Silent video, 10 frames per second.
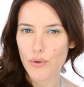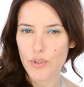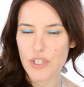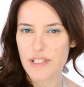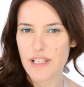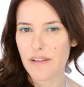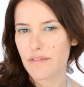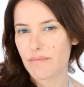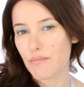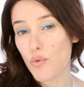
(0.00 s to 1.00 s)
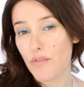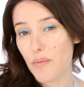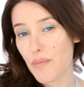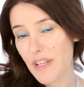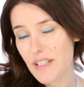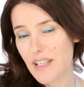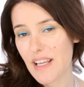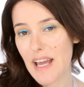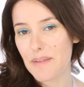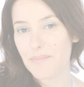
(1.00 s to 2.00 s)
or just have more fun with it
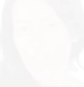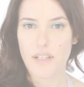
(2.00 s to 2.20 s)
again.